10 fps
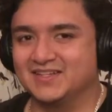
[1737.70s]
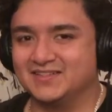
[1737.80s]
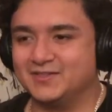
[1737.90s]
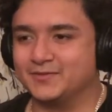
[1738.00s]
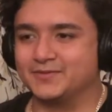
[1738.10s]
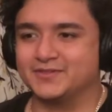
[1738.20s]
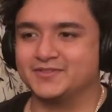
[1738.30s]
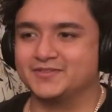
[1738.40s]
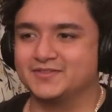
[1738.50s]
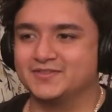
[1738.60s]
That's a good
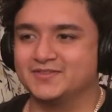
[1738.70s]
question.